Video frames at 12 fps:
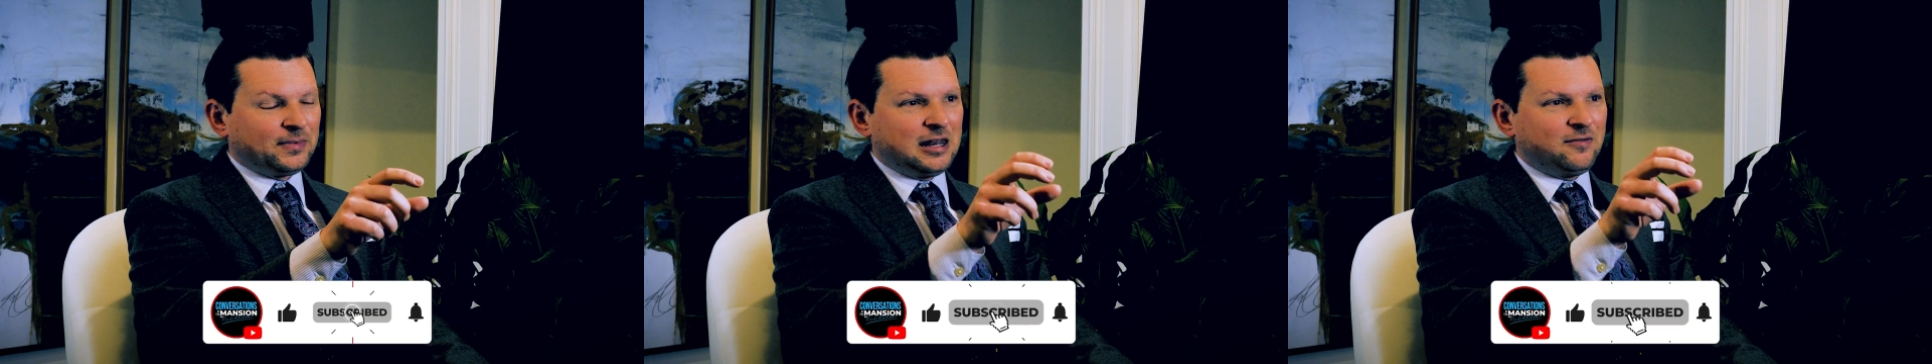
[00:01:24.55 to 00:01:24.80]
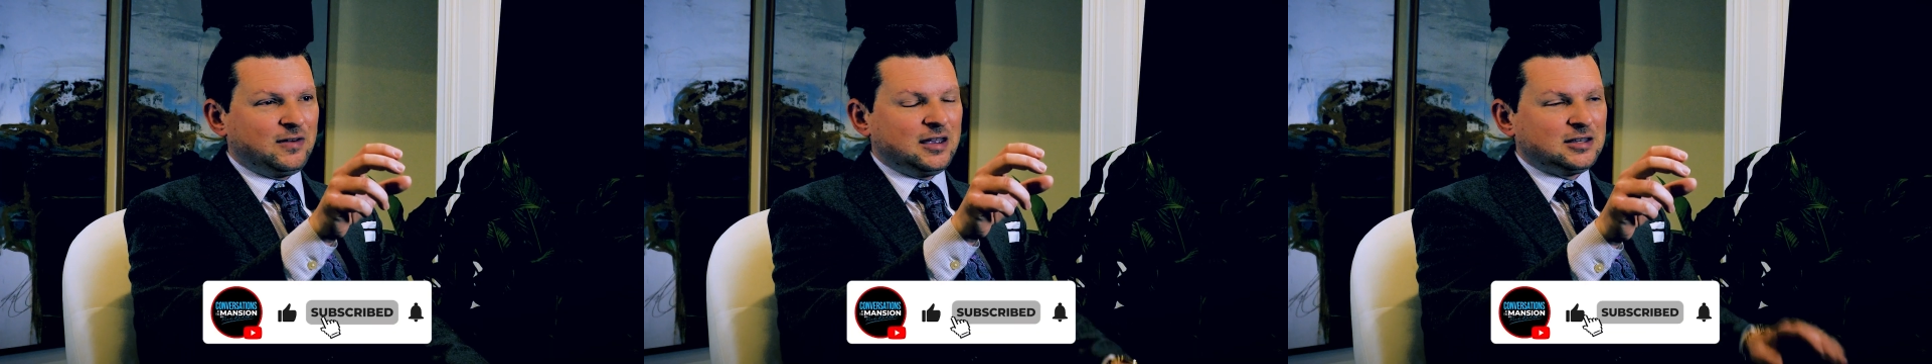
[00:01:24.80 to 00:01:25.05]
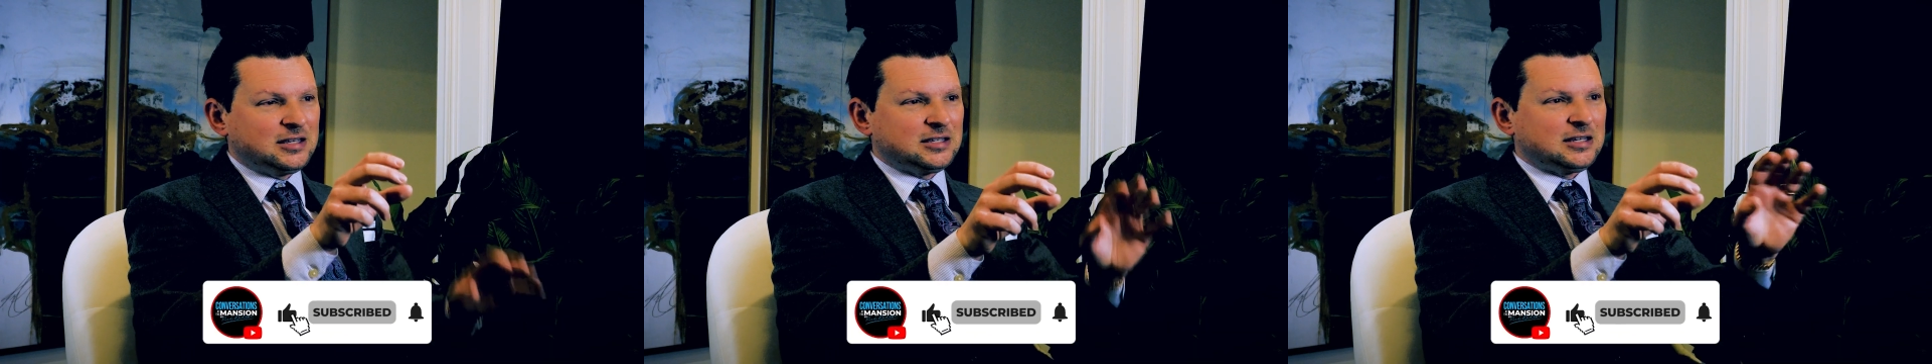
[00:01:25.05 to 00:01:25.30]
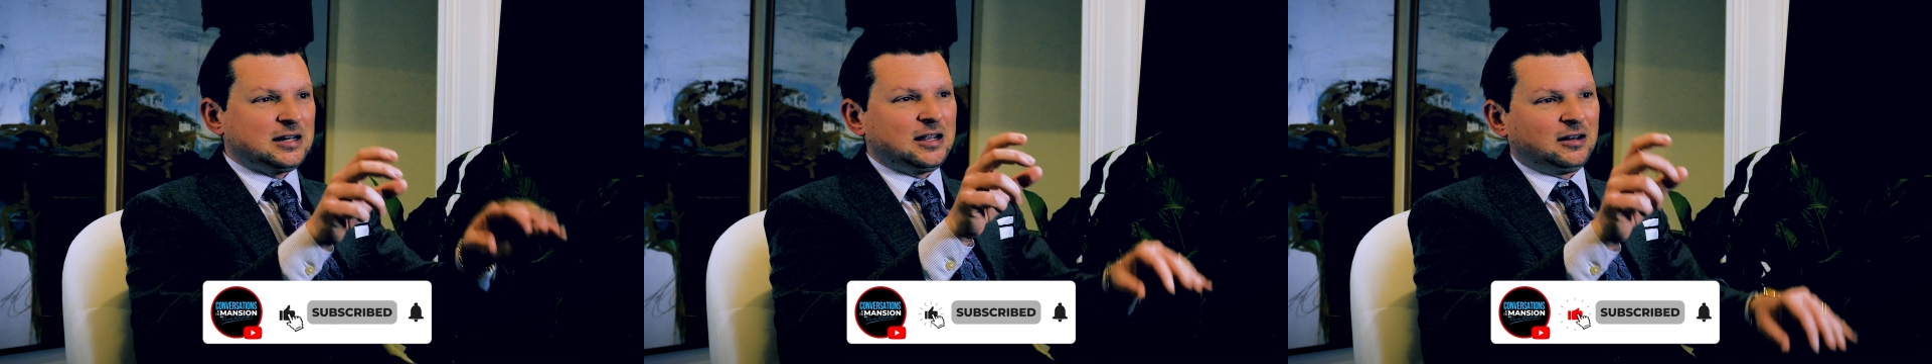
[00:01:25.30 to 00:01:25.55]
And if he
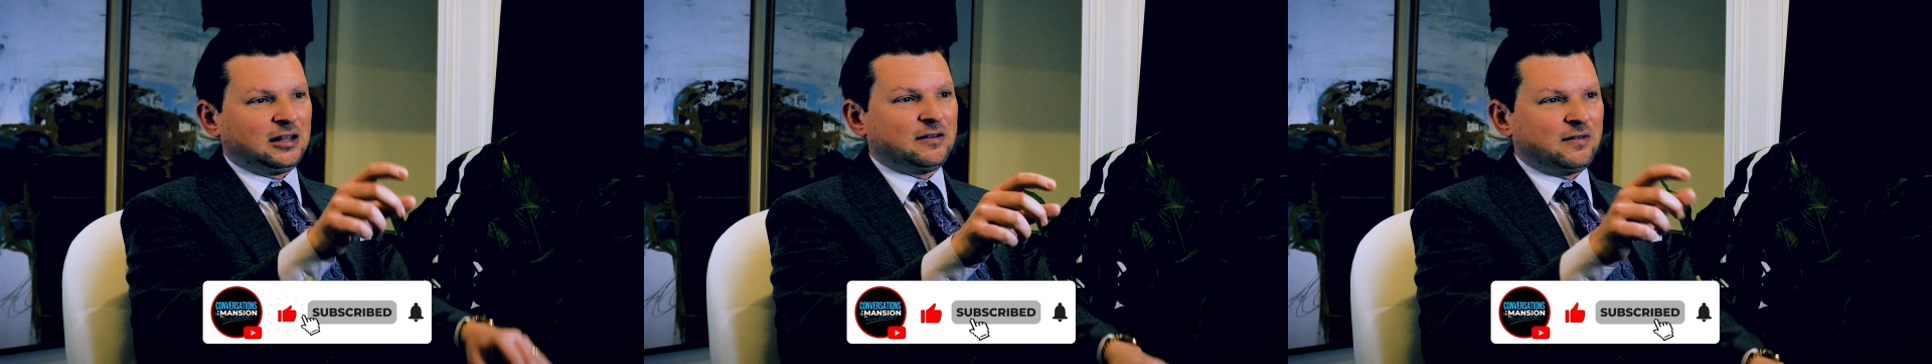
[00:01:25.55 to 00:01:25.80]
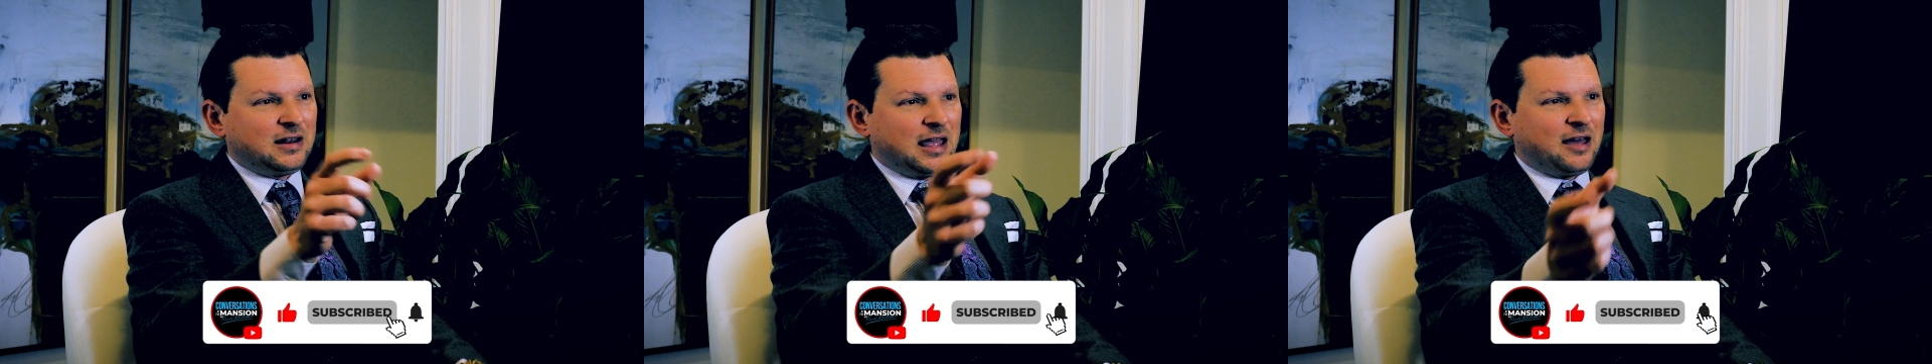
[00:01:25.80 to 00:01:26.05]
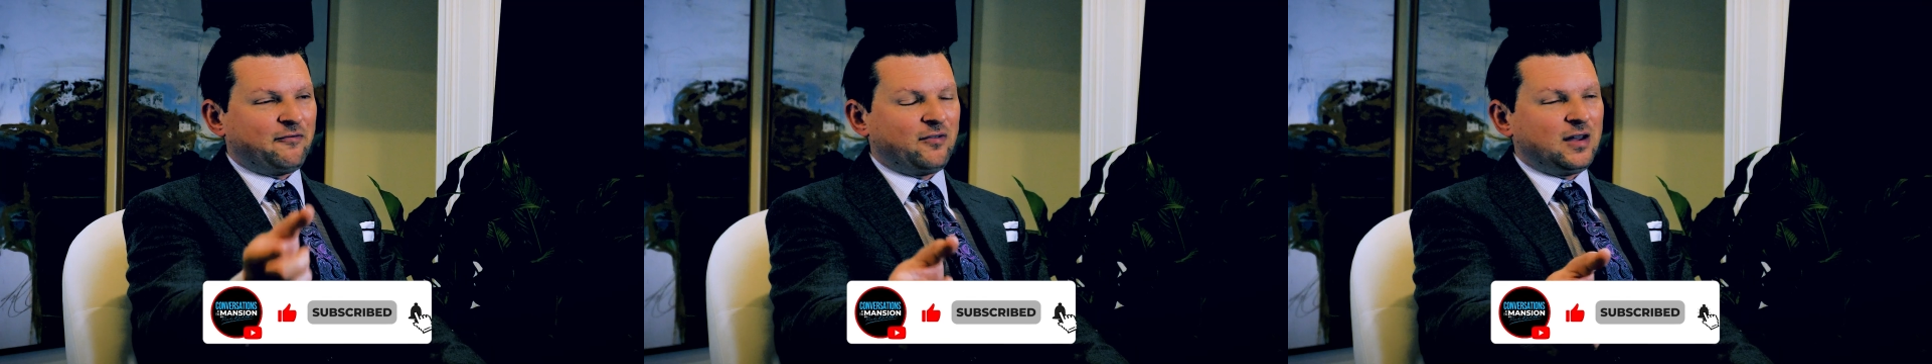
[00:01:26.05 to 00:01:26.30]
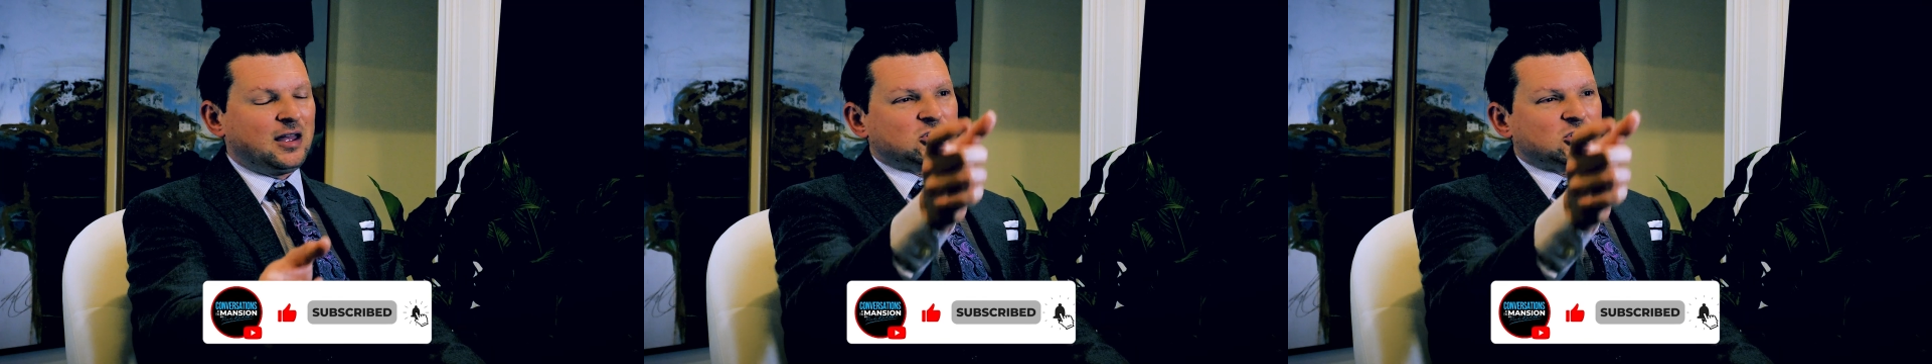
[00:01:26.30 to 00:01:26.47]
existed and he lived and he had